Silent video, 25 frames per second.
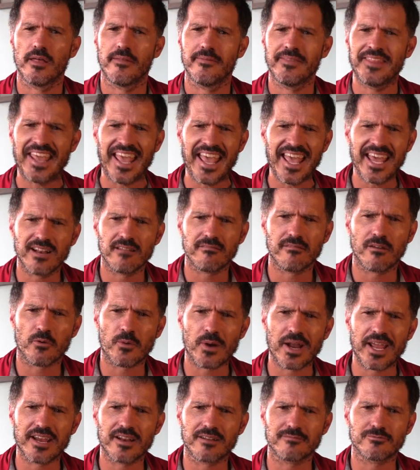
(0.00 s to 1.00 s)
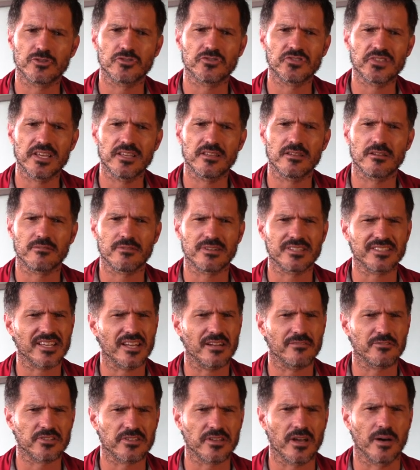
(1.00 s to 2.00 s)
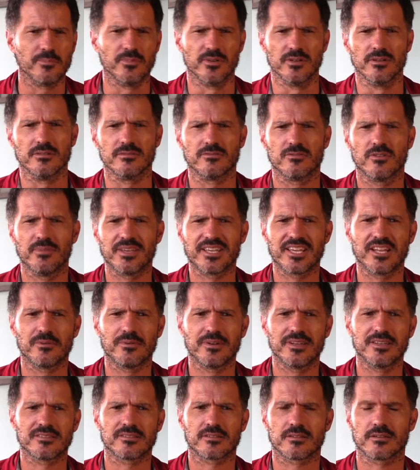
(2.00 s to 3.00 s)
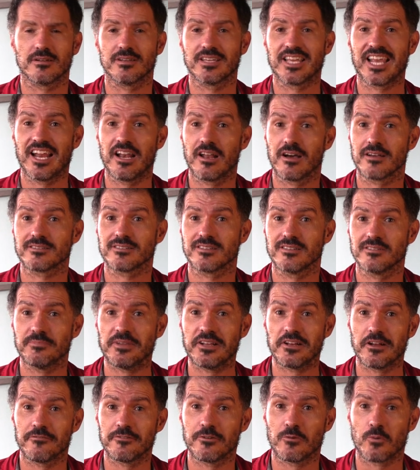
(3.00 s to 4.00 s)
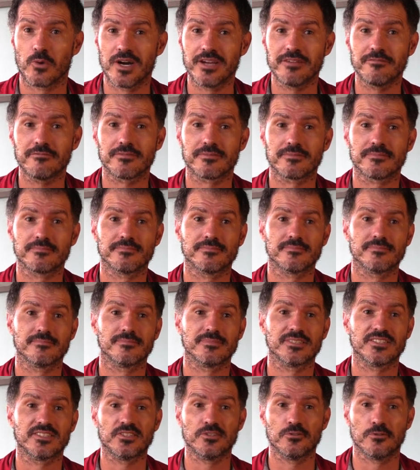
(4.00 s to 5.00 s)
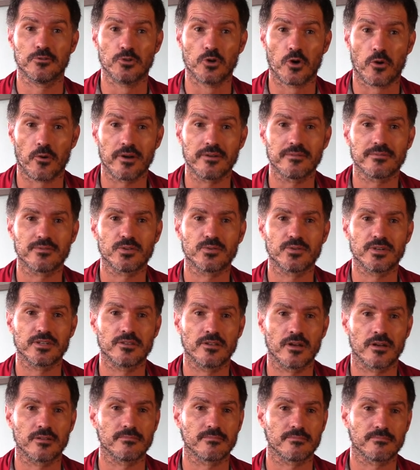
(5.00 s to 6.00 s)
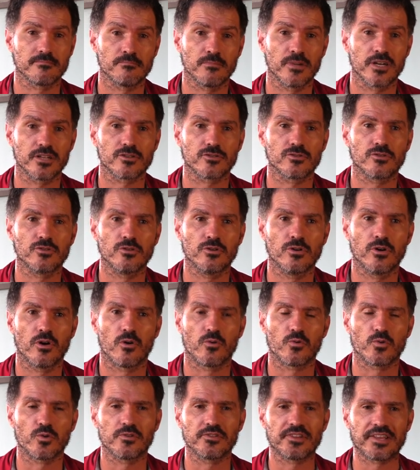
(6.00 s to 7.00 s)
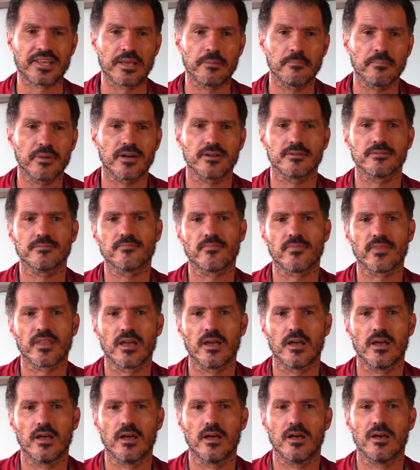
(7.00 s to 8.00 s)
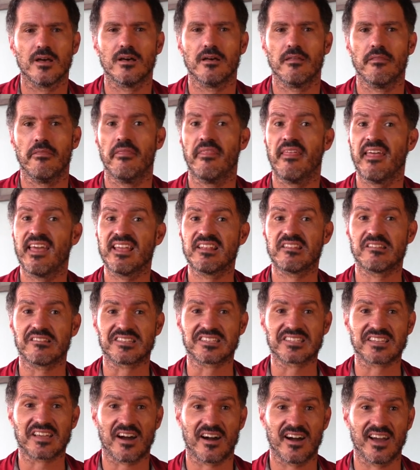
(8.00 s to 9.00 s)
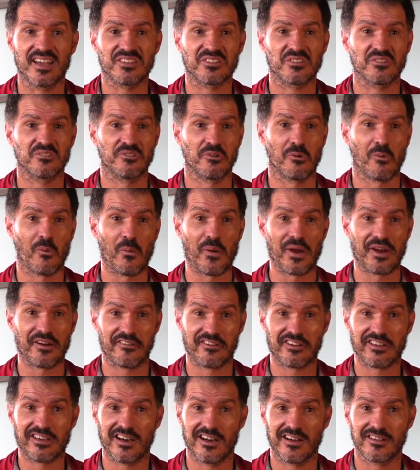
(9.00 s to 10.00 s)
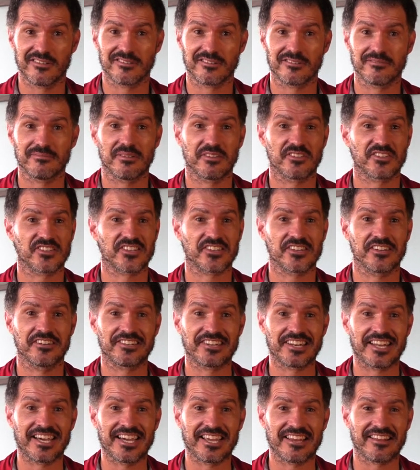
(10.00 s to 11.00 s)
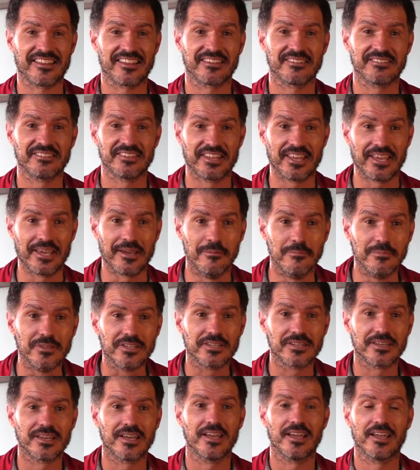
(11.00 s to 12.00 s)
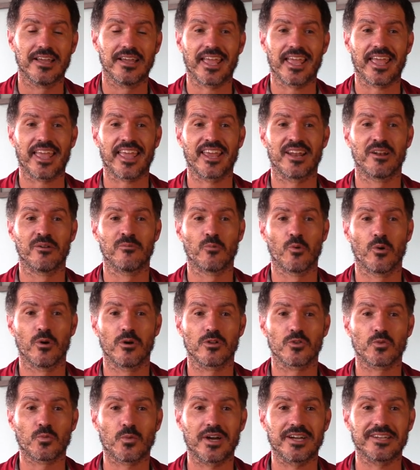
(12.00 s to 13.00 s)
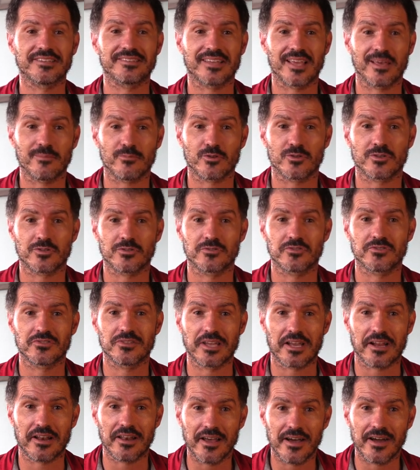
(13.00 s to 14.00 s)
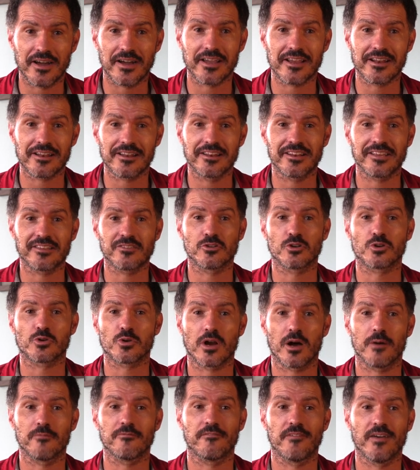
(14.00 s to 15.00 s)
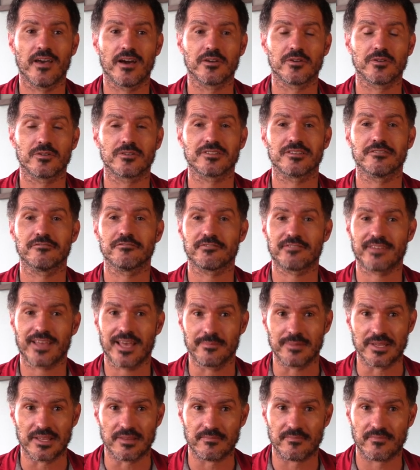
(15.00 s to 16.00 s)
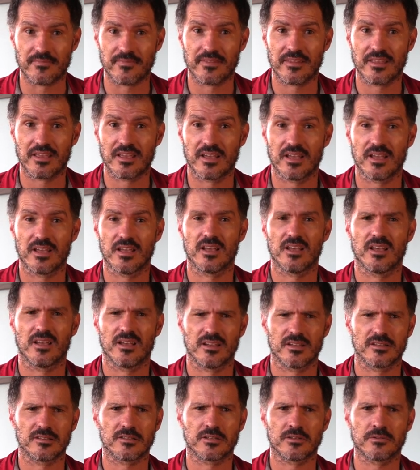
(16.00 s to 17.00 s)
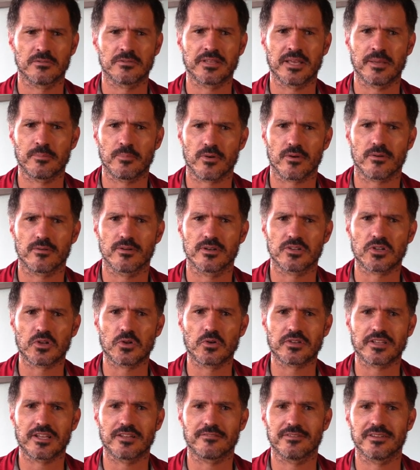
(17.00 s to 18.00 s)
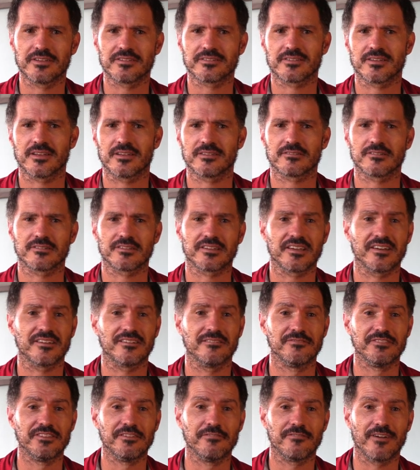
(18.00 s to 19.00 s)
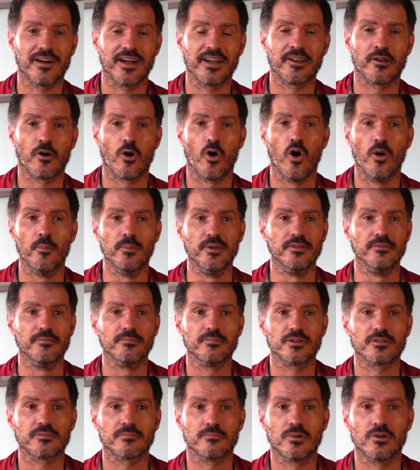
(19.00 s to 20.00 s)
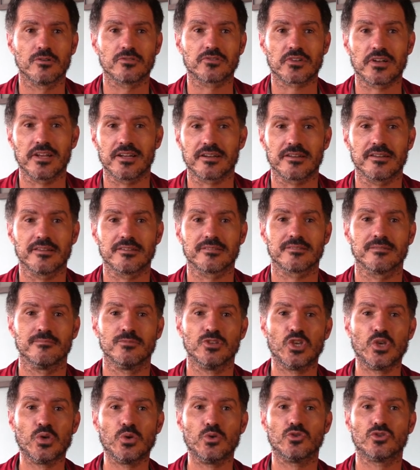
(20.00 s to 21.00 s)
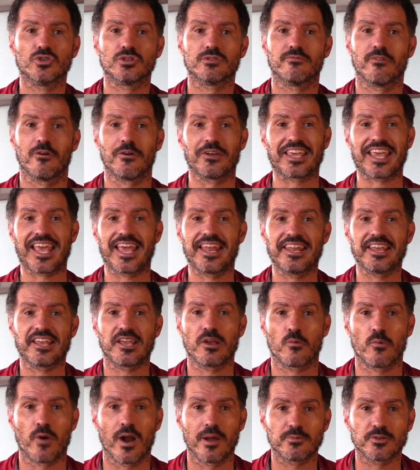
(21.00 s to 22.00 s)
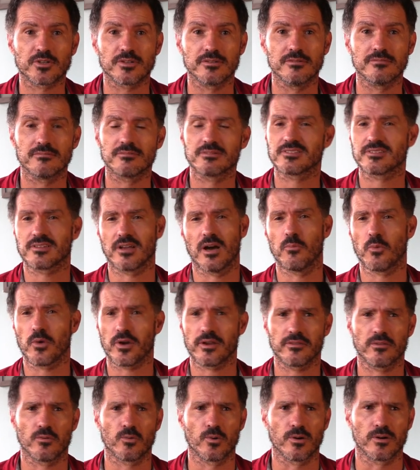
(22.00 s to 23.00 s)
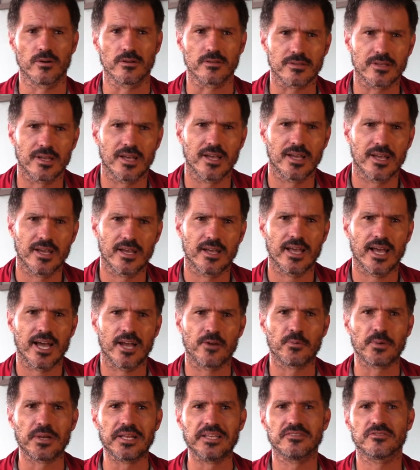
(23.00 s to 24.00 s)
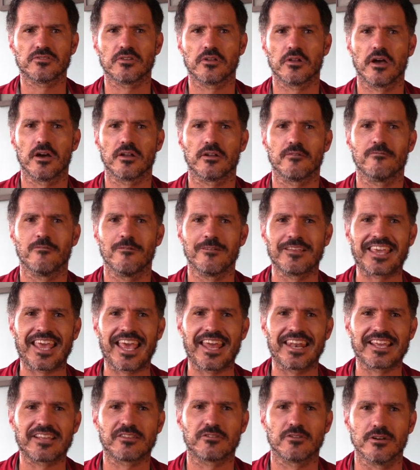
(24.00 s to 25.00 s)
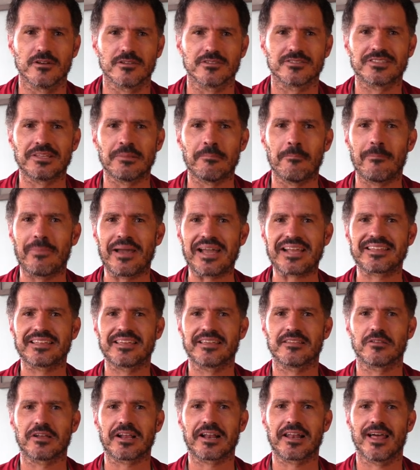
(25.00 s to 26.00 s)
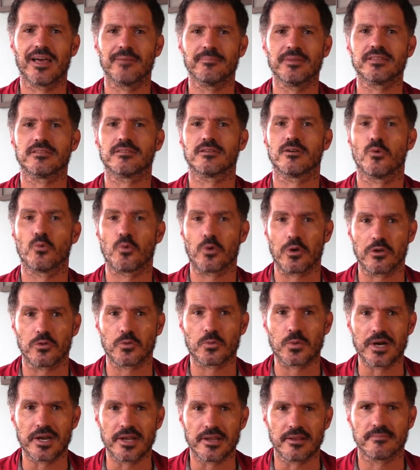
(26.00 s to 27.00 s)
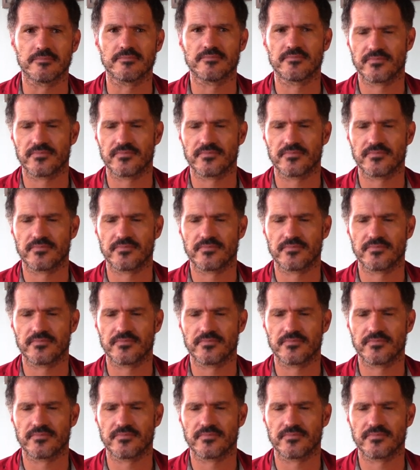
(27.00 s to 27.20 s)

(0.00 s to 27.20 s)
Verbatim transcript: The end of the reign of Justinian was kind of somber. To begin with, uh, he lost his beloved wife, Theodora, who had done much to co rule the empire. Then the sky turned a weird color, sunlight dimmed, and worldwide temperatures declined, leading to crop failures and famine. Contemporaries looked at this as a kind of divine omen, but most likely some huge volcanic eruption somewhere in the world had released a lot of volcanic dust, impacting the climate worldwide.